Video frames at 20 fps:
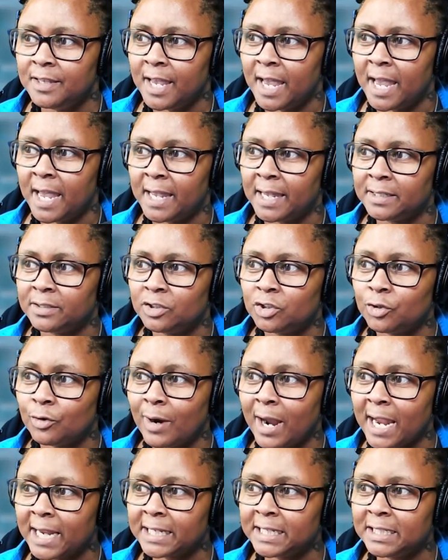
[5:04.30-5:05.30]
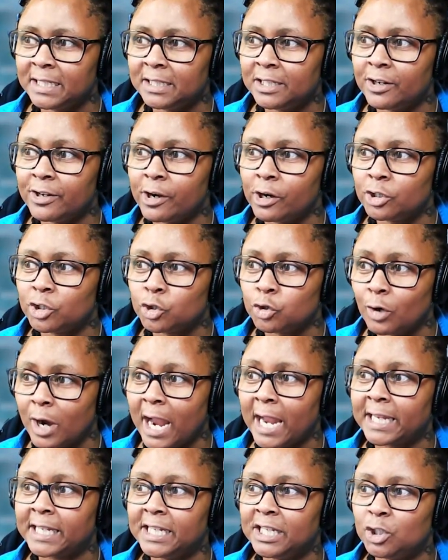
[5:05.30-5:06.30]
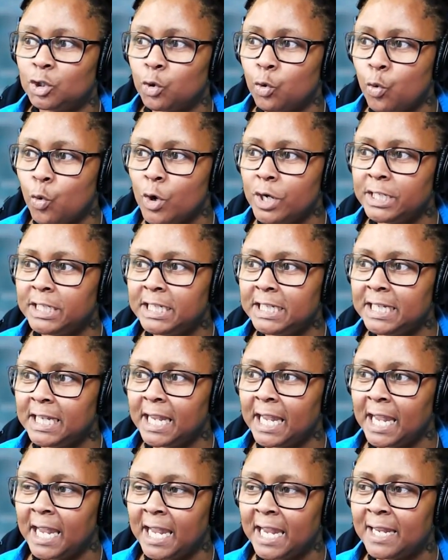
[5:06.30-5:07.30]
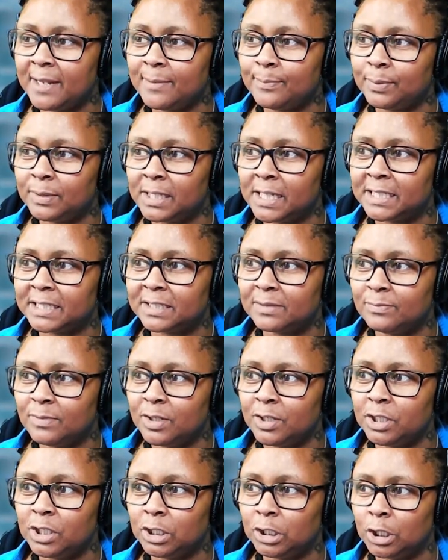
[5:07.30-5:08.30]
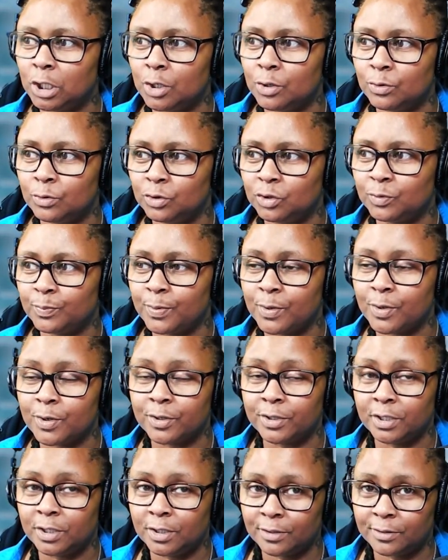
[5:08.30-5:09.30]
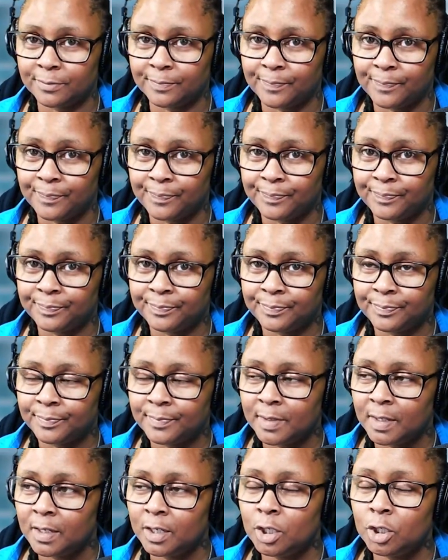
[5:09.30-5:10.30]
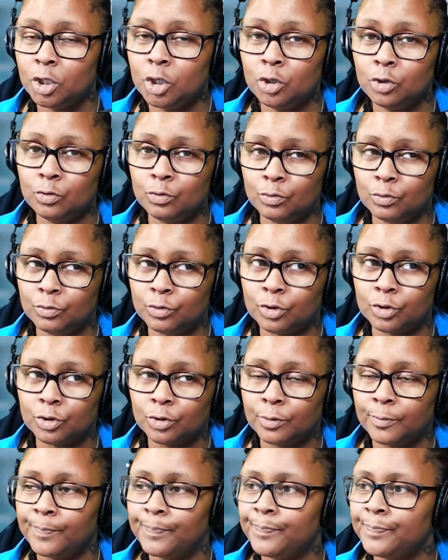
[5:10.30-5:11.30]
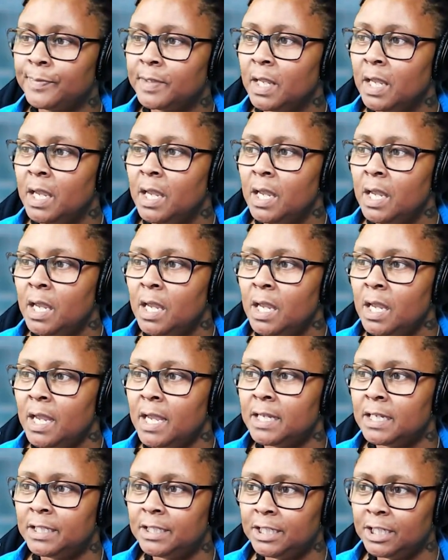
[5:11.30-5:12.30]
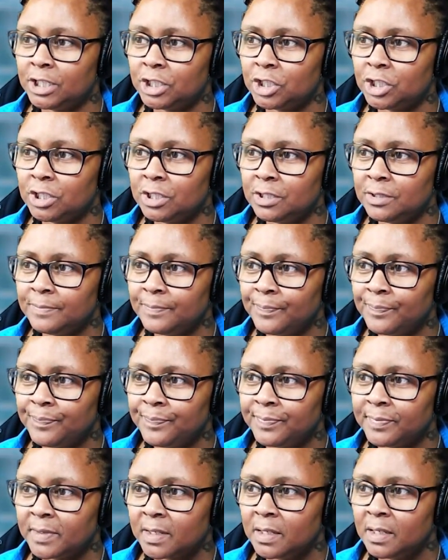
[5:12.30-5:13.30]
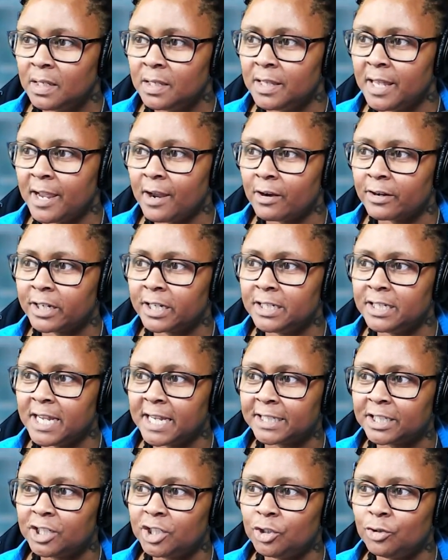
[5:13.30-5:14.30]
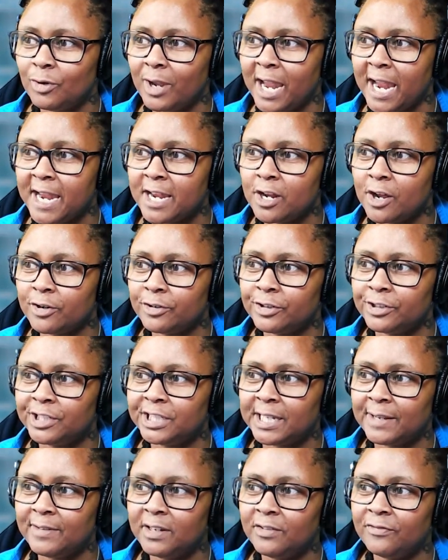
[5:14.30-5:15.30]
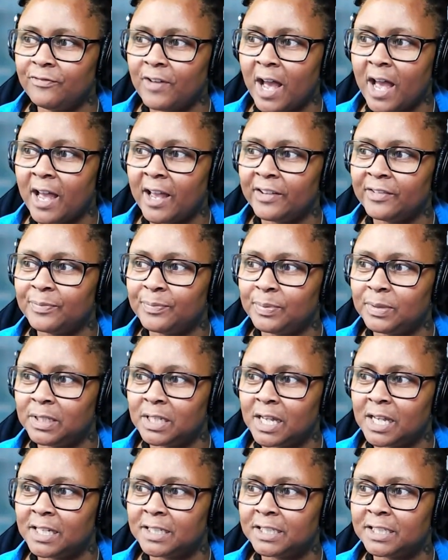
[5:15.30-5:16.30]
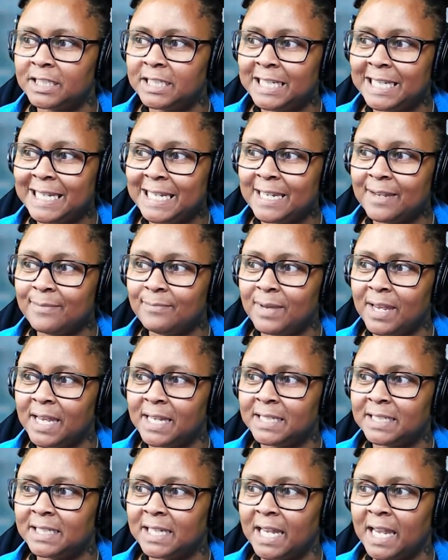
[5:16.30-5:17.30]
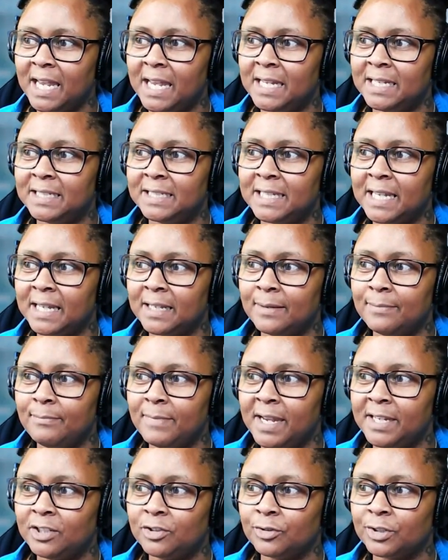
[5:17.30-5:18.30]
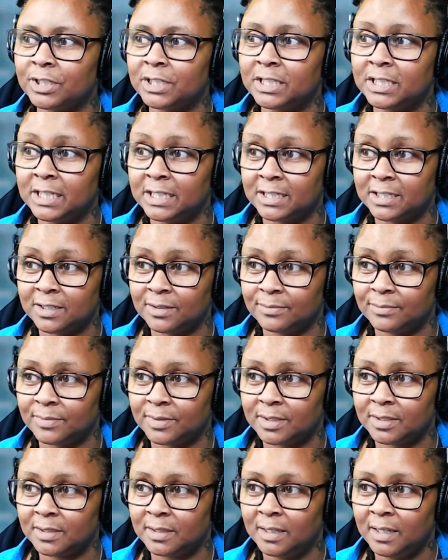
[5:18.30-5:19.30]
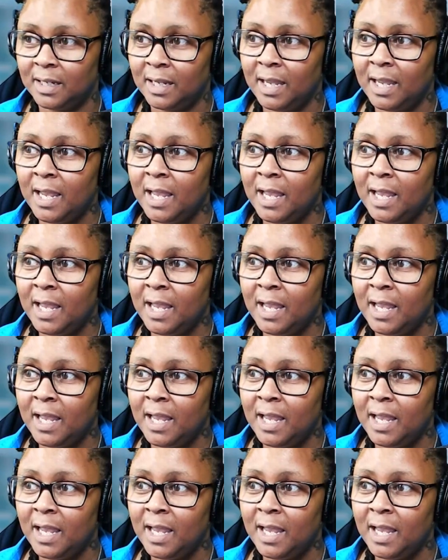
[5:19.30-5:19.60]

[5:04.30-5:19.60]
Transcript: that they are tracking 28 plus million loads per year. Huge. In addition, they are connected to 875 plus TMS and telematrix systems